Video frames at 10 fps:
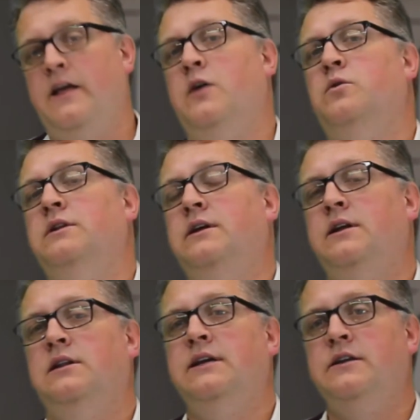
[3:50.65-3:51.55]
It will
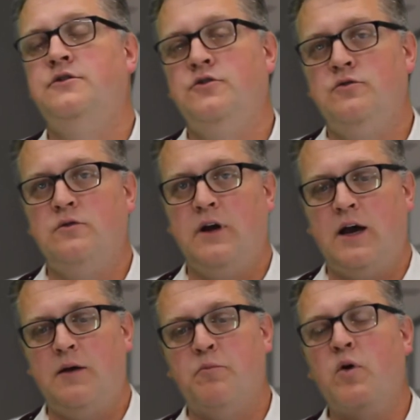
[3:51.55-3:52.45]
lead
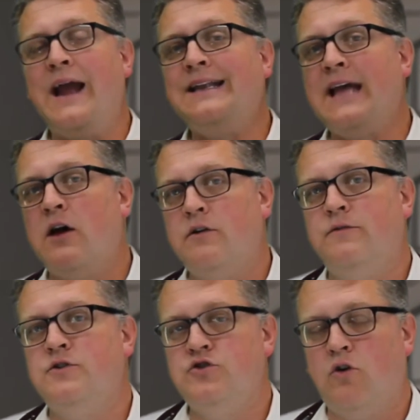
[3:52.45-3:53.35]
to breakdown
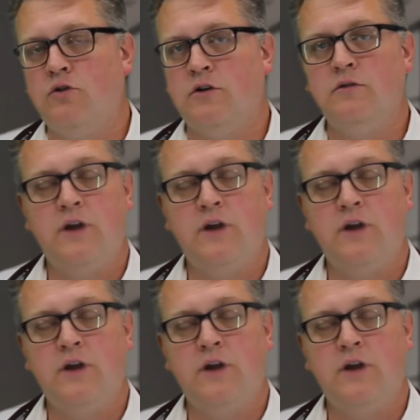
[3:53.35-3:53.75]
of the shoulder,